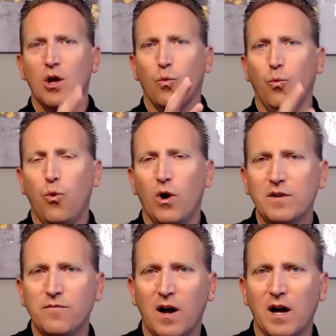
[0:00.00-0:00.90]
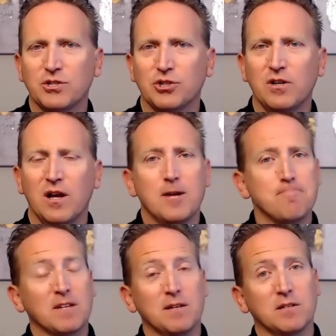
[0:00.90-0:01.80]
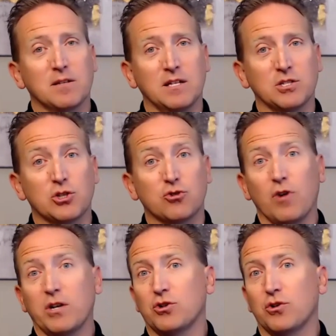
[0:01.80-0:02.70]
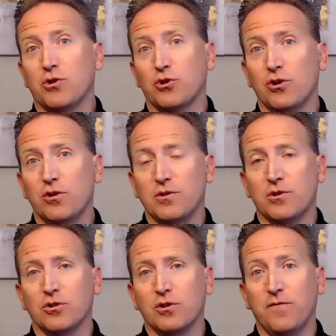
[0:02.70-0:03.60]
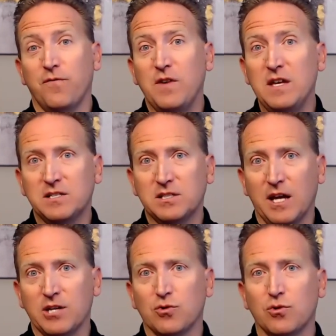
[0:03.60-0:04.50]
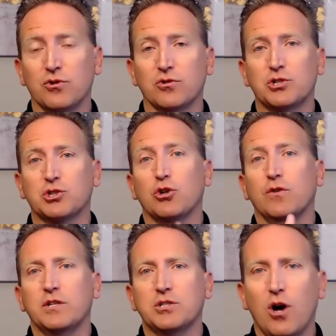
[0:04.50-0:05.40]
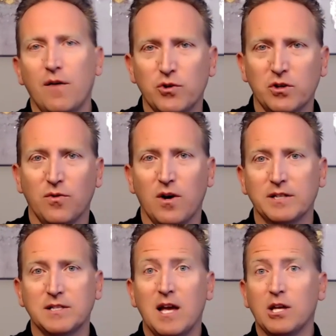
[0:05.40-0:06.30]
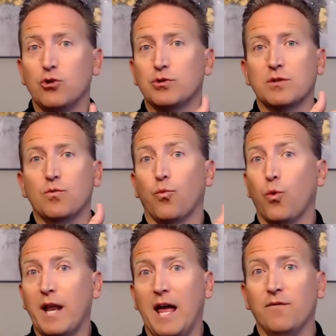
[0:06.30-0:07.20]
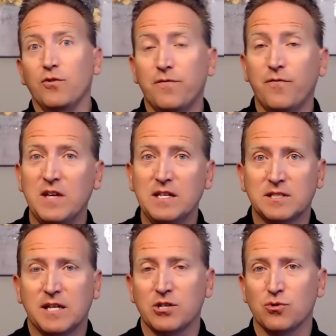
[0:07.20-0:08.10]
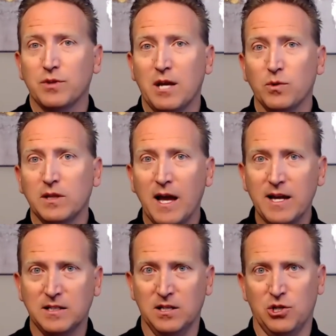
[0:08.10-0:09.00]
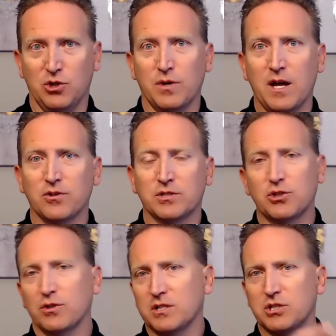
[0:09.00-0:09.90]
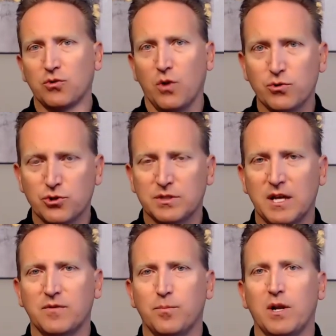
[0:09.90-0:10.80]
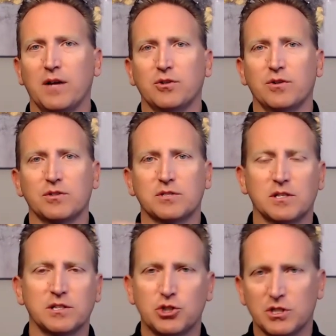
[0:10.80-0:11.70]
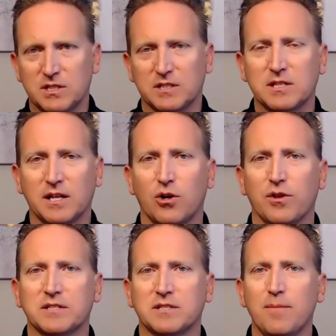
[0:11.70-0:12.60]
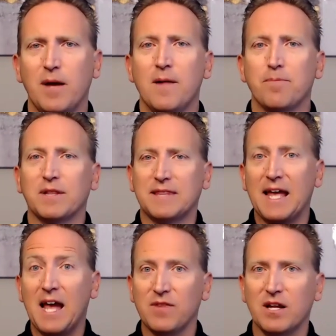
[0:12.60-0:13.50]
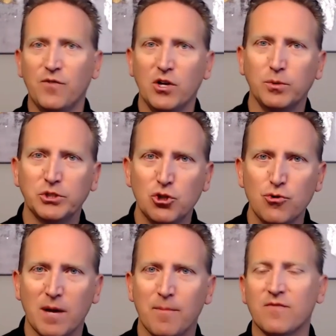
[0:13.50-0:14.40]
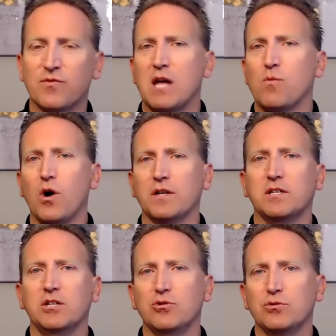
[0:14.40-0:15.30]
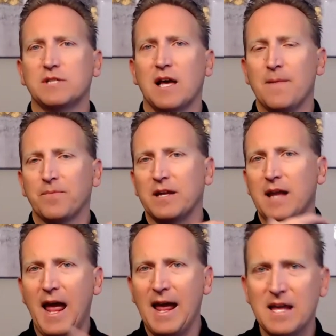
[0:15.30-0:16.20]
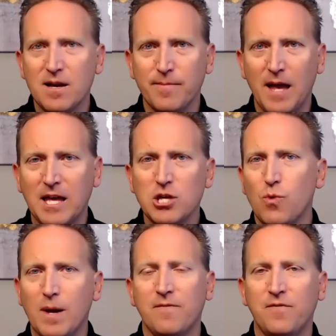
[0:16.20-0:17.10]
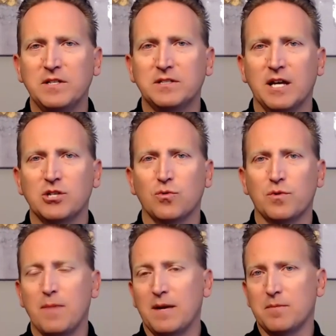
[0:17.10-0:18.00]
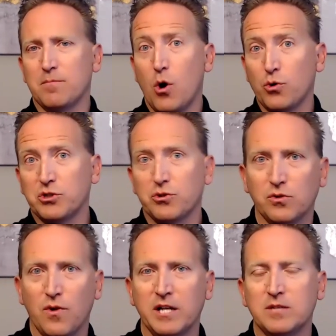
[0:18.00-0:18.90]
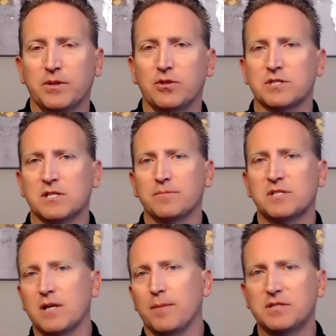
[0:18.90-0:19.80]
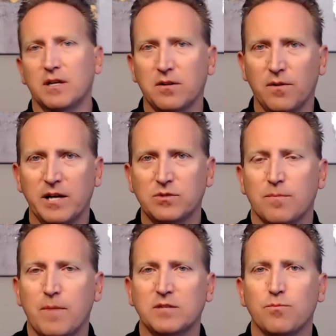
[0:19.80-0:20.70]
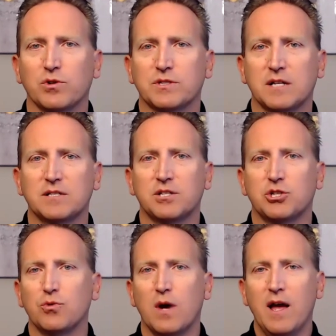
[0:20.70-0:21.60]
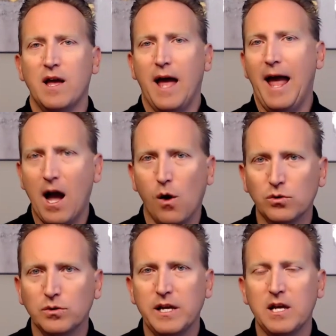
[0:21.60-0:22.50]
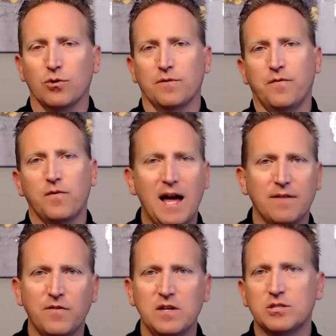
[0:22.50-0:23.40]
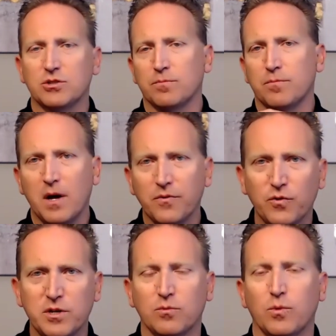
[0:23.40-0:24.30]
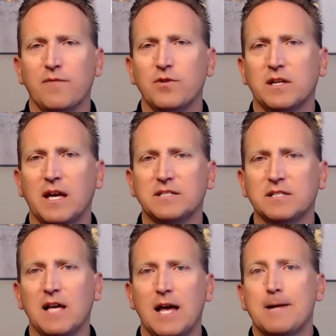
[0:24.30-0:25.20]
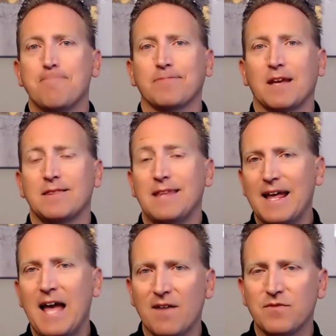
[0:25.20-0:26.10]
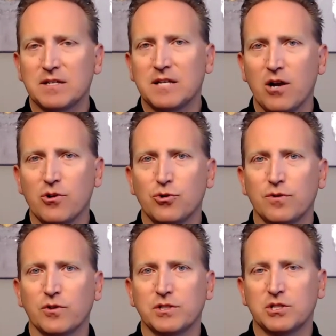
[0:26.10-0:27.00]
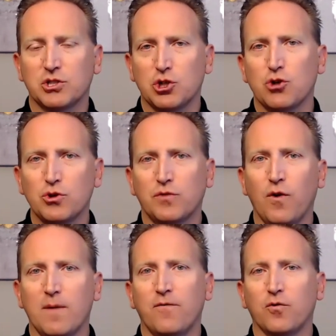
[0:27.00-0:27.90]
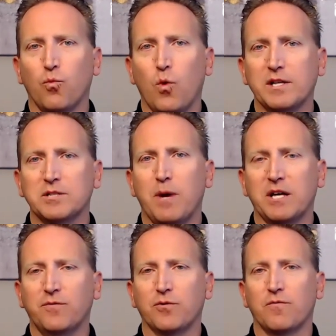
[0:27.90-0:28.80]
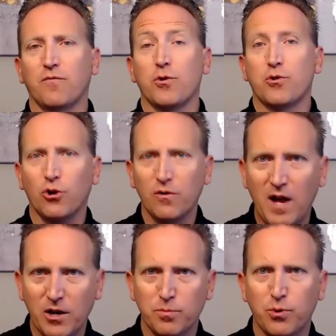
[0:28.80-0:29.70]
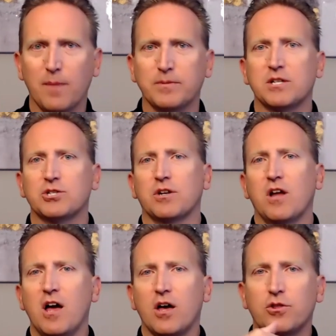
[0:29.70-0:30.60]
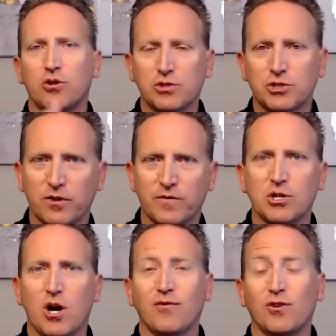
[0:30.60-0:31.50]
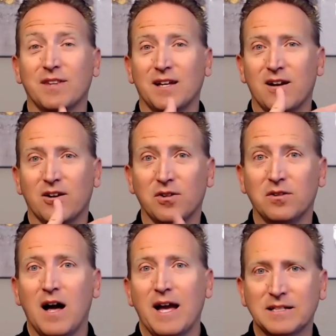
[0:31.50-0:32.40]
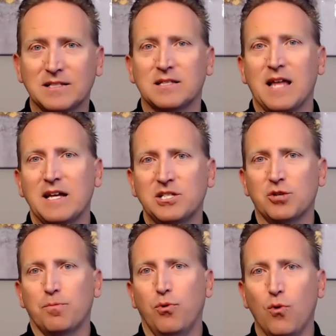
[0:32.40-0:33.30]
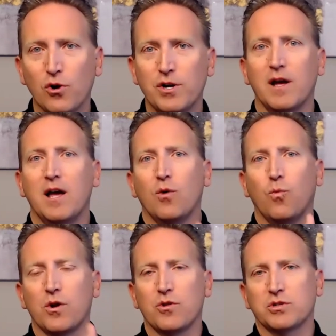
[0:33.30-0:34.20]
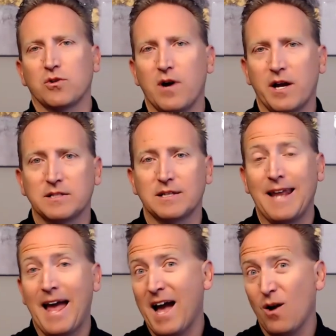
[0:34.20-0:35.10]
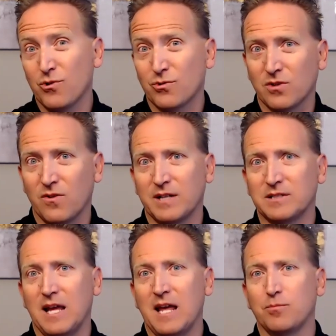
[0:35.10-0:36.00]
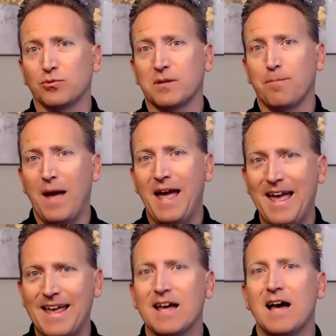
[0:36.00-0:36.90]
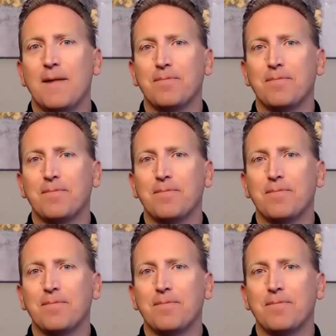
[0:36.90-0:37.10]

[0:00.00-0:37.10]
One advisor can structure their fee schedule or their service offered to clients using whatever fee schedule they would like to do. Now, there's certain disclosures they have to put out there, and there's logistics to get all that set up, but they have that available to them. If they want to use an AUM fee schedule with maybe most of their clients, but there's some subset of clients where it makes more sense to do hourly or flat fees or monthly or whatever the case is, they have the entire universe to choose from for what is best for their value proposition, their service offering, and the kind of clients they support. What are those clients and how are those clients able to pay?